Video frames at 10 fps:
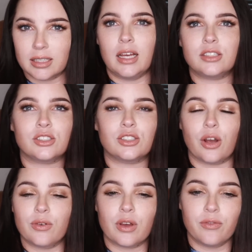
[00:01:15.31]
It's
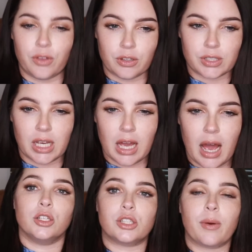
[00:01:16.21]
so confusing.
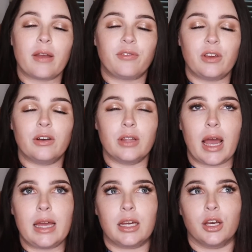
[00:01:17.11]
So I feel
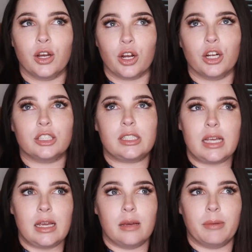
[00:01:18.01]
like her
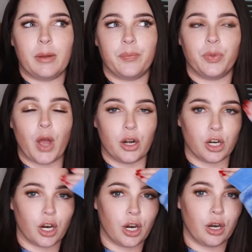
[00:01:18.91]
team under
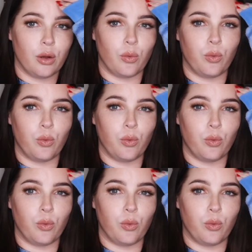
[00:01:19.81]
her,